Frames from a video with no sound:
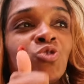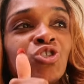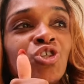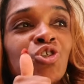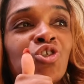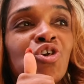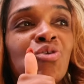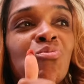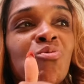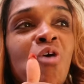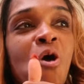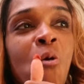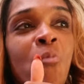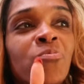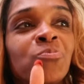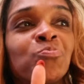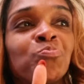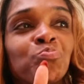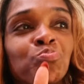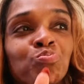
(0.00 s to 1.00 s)
Good, good,
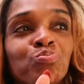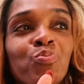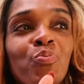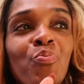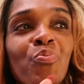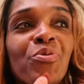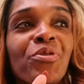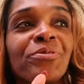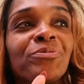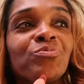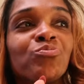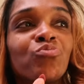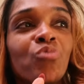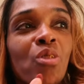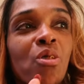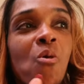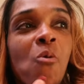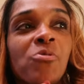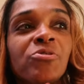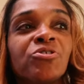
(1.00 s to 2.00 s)
bro.
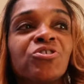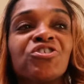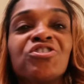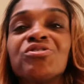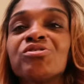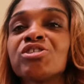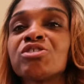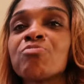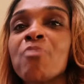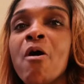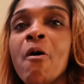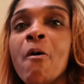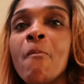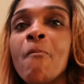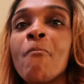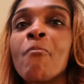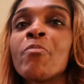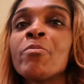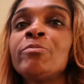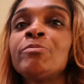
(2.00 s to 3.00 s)
I'm hitting the
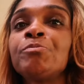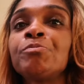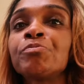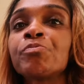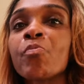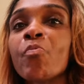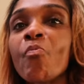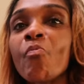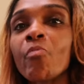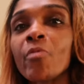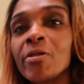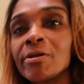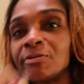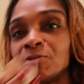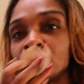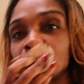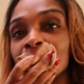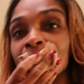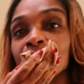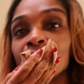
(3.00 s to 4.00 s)
spot.
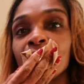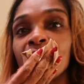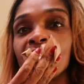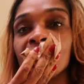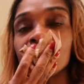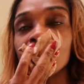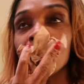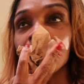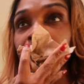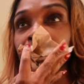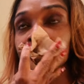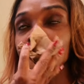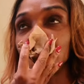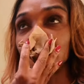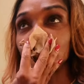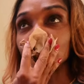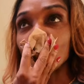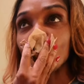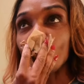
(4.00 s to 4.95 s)
So I was craving the hard,